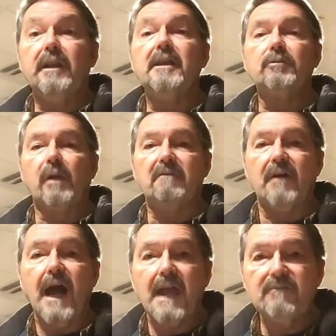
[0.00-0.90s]
We need to
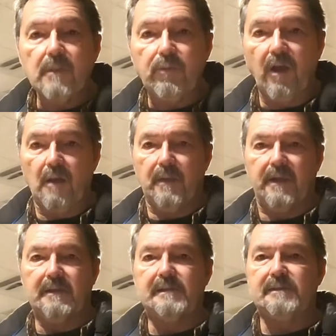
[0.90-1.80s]
revive the prayer
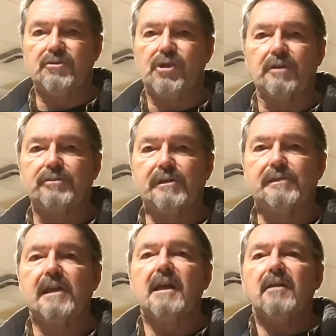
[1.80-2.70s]
meetings in
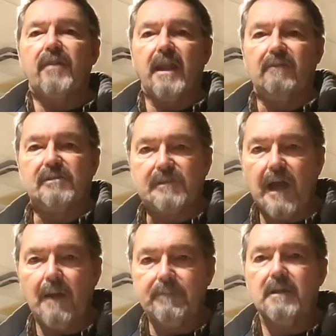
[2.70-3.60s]
churches that have
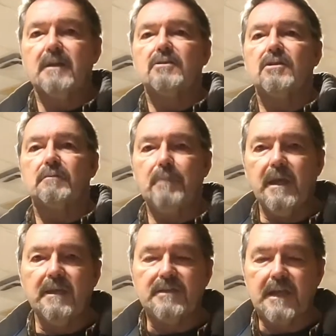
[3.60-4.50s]
stopped
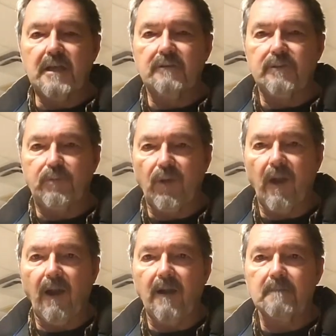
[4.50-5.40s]
meeting together for
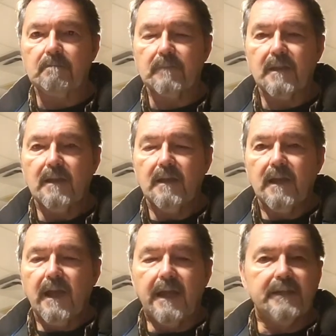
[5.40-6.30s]
prayer.
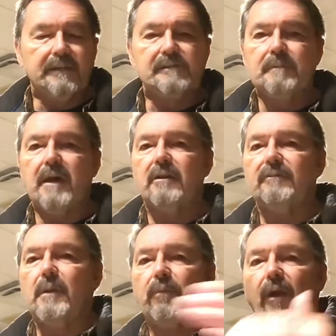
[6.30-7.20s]
And it doesn't matter
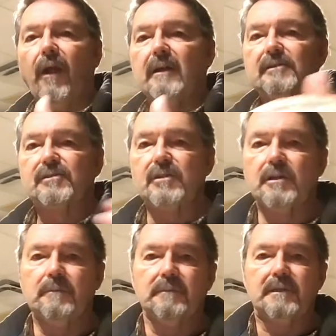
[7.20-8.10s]
if you pray on
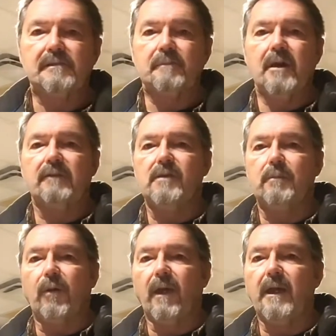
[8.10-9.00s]
Zoom. It doesn't matter if you
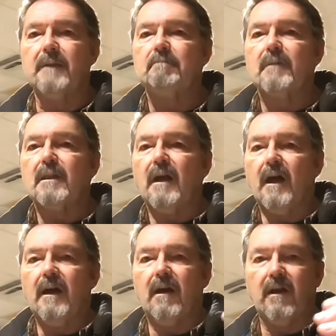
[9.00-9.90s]
pray
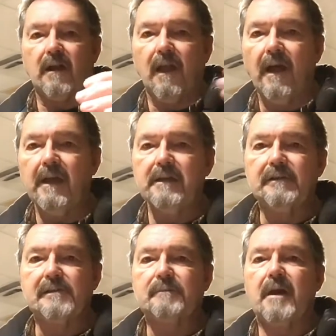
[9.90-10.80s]
online. It
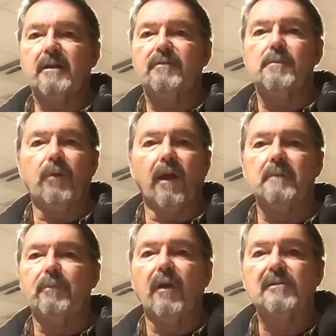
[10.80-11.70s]
doesn't matter if you pray
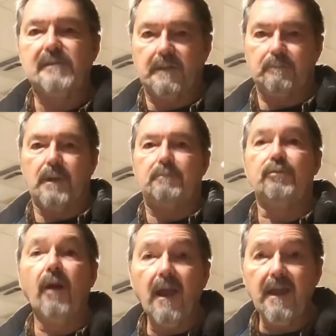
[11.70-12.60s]
in person. But
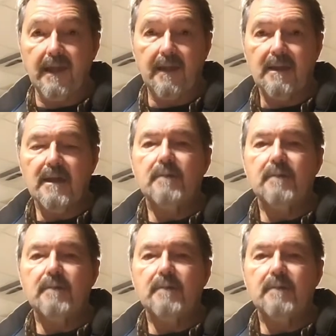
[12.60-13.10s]
pray,